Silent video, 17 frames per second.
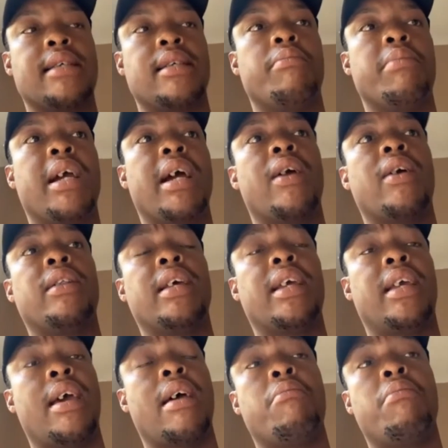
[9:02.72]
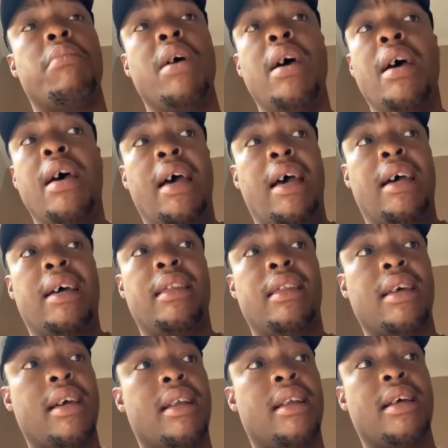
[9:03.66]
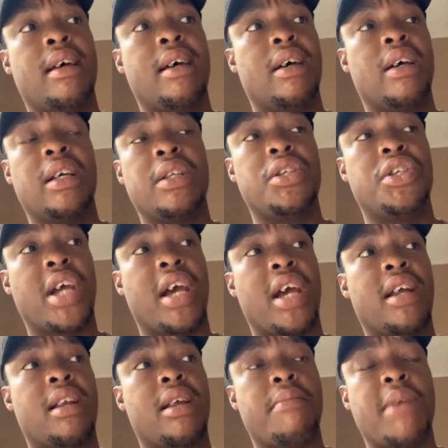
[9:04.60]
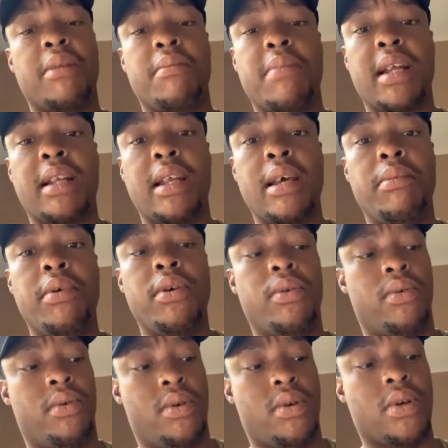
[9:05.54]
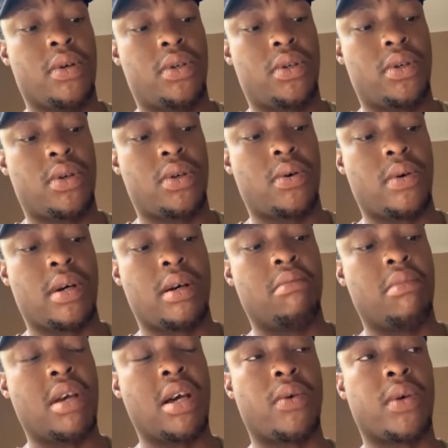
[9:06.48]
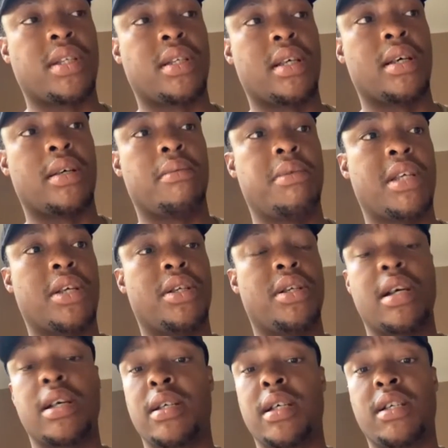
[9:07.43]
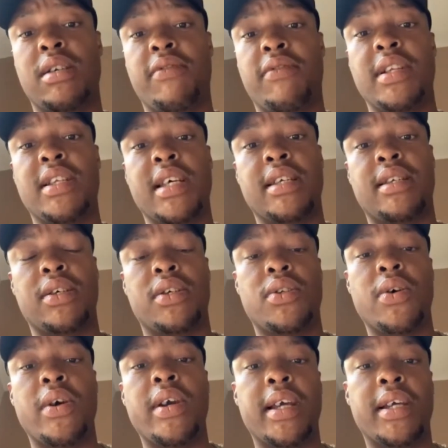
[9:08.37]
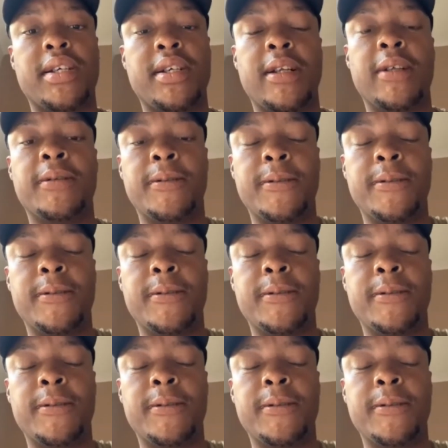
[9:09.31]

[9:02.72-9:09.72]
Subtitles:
and being around the camp, and then in Jan I made my debut. You know? So yeah, it was such a fantastic story actually.